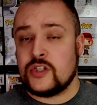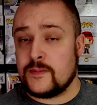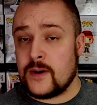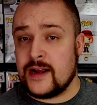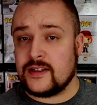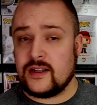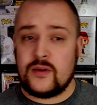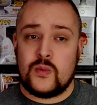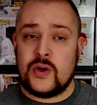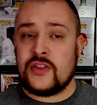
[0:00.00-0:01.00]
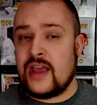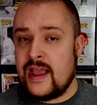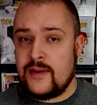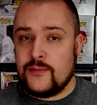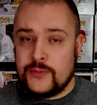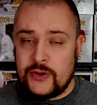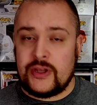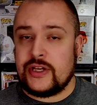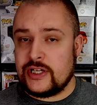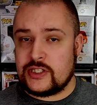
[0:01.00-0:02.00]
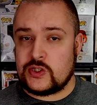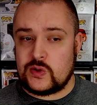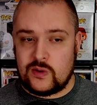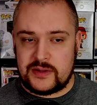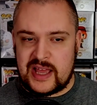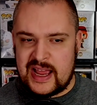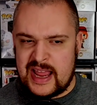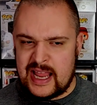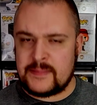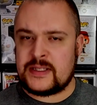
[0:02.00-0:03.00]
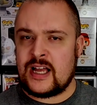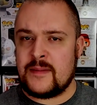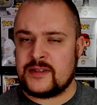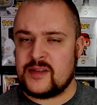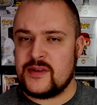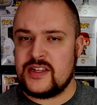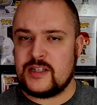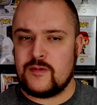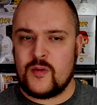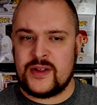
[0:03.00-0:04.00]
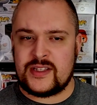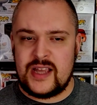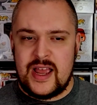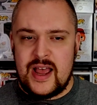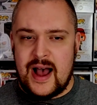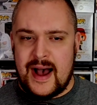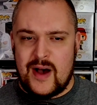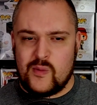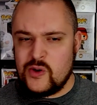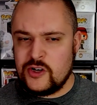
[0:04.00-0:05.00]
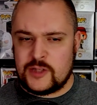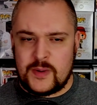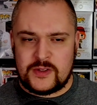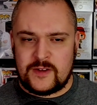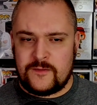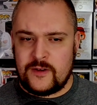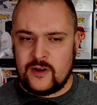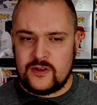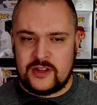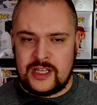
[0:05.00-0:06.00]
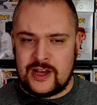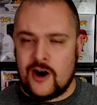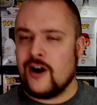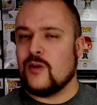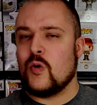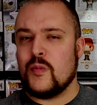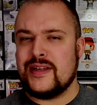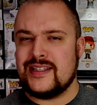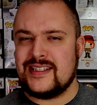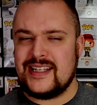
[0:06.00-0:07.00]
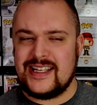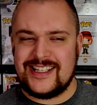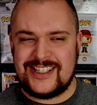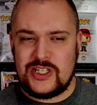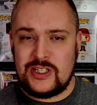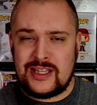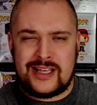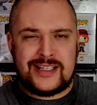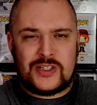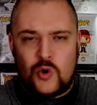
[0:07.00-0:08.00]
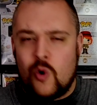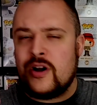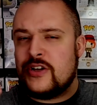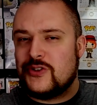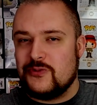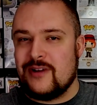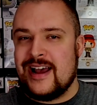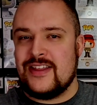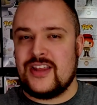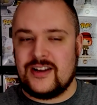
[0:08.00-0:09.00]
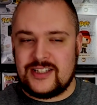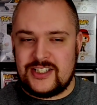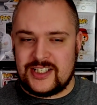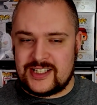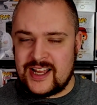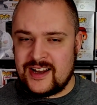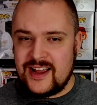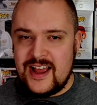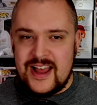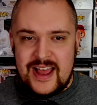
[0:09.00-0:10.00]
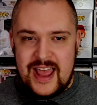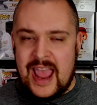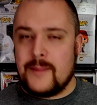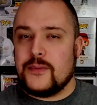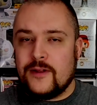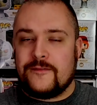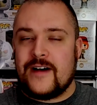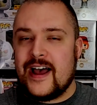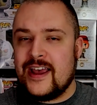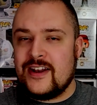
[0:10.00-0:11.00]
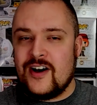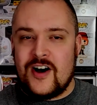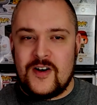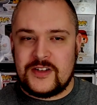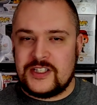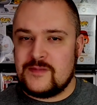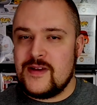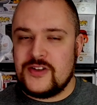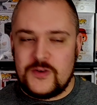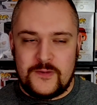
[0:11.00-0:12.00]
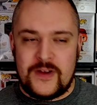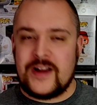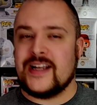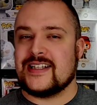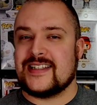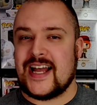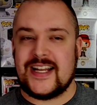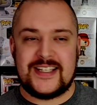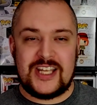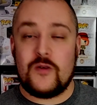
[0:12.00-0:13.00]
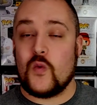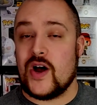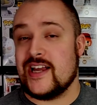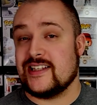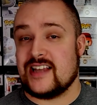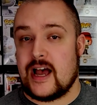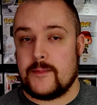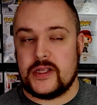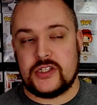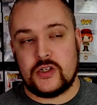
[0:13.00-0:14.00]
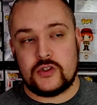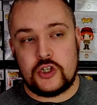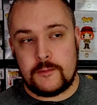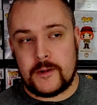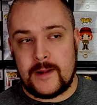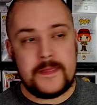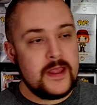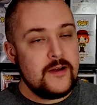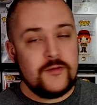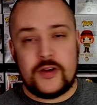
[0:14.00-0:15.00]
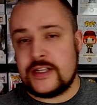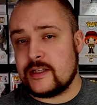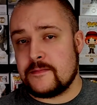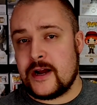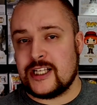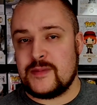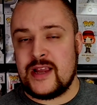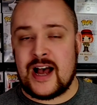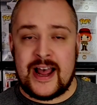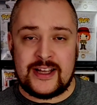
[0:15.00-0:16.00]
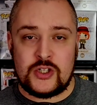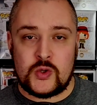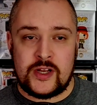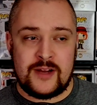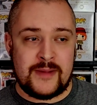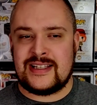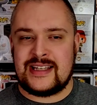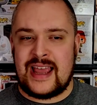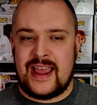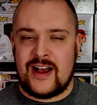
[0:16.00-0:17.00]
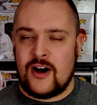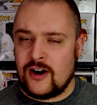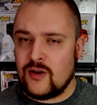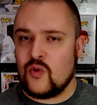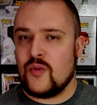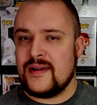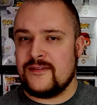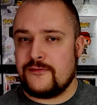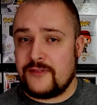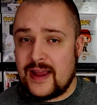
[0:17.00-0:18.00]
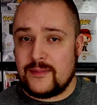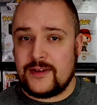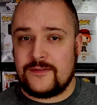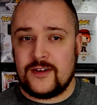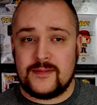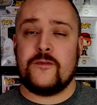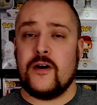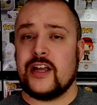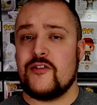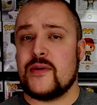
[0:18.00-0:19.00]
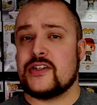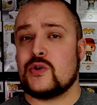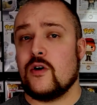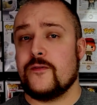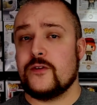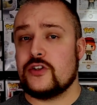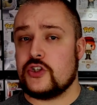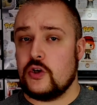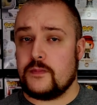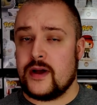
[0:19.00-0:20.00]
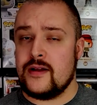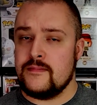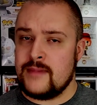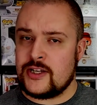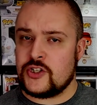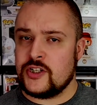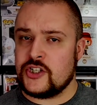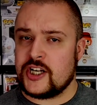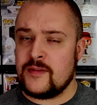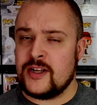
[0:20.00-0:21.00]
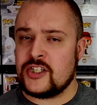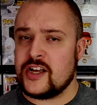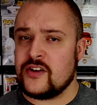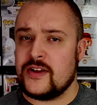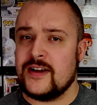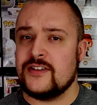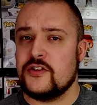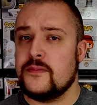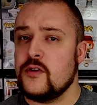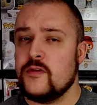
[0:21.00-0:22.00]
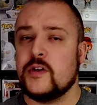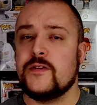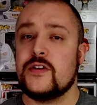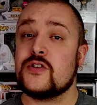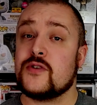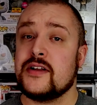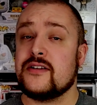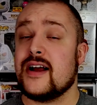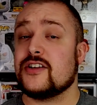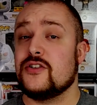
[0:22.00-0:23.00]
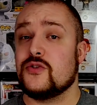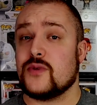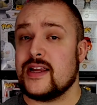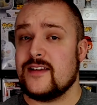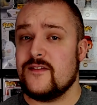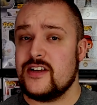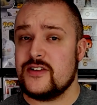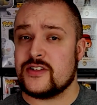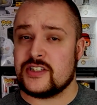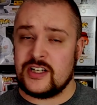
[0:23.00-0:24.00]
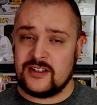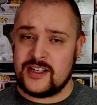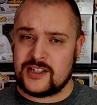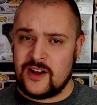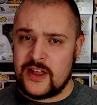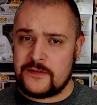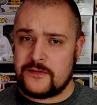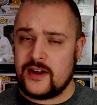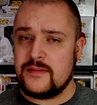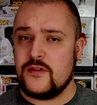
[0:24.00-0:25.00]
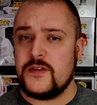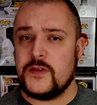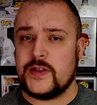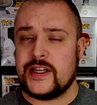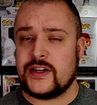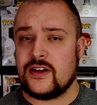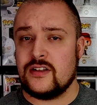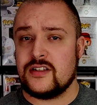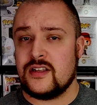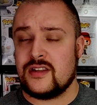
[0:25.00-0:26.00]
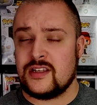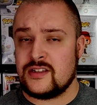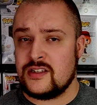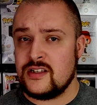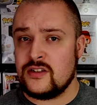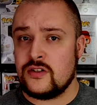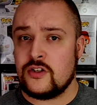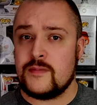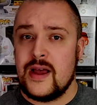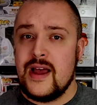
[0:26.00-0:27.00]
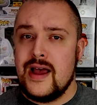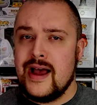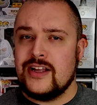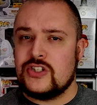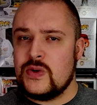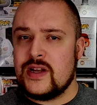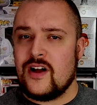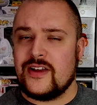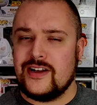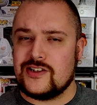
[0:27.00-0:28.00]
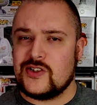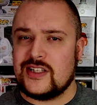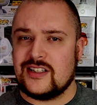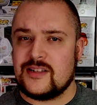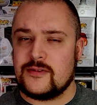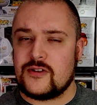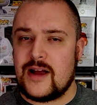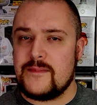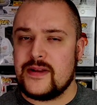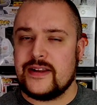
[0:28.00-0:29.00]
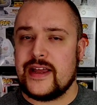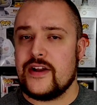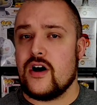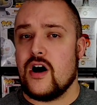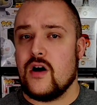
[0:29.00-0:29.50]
Surprisingly, with a really good score that amps up some of these moments. When you're supposed to feel the heartwarming scenes, the score is right there to just kind of amplify it all and just make you very excited to see what is happening. So Chupa really surprised me. I enjoyed it. It's a heartwarming family film. So before I give you my score for Chupa, make sure to check out my channel. Here I do movie reviews, trailer actions, ranking videos, tier lists, all that fun movie related content that you see on YouTube. I do it all here, so hit the subscribe button to get it